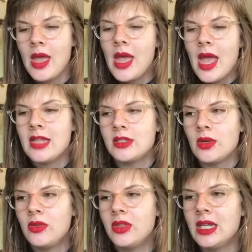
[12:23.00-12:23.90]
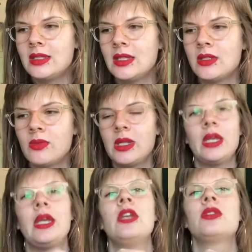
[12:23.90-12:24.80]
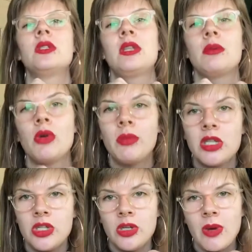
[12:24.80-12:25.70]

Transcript: And so this is a really interesting moment too,